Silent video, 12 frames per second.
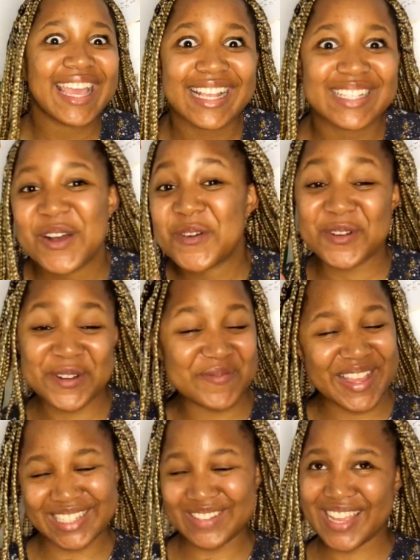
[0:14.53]
guys and welcome
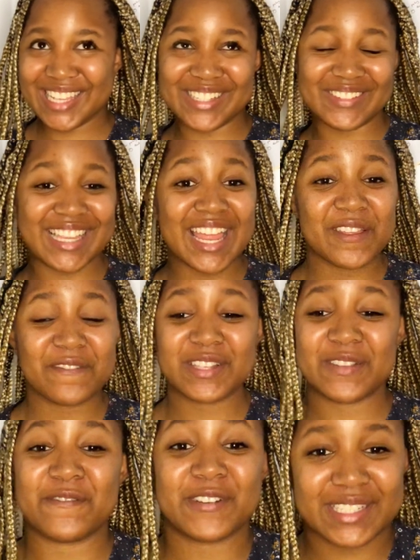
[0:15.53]
back to my youtube channel if
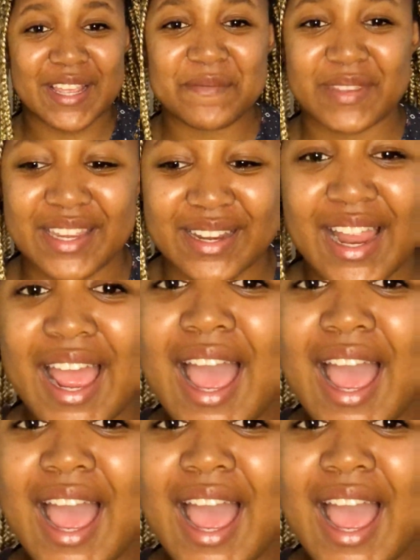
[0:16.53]
it's your first time here